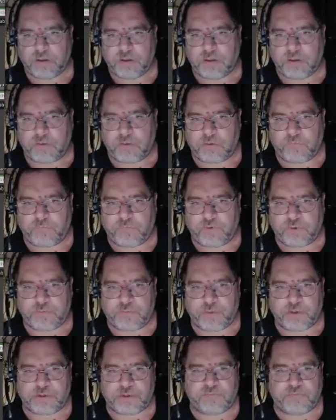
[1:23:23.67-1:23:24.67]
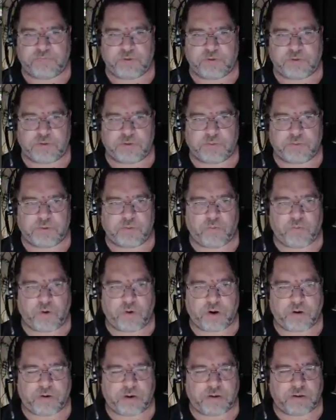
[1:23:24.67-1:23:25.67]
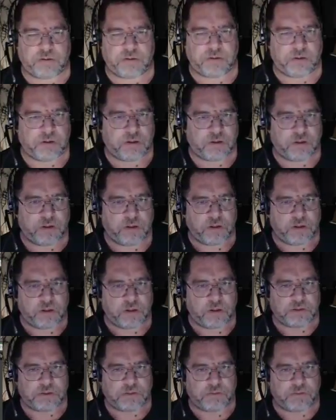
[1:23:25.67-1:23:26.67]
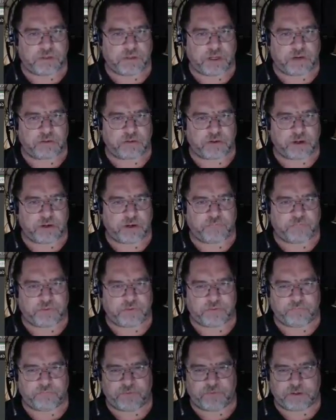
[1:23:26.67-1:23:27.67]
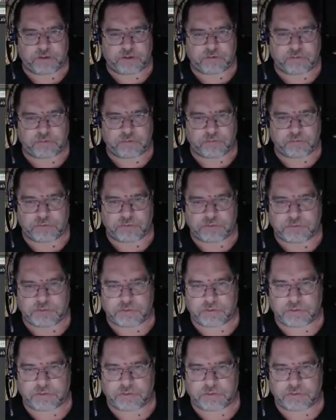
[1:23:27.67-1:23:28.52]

go into first person view so we can walk around so you got all kind of different vehicles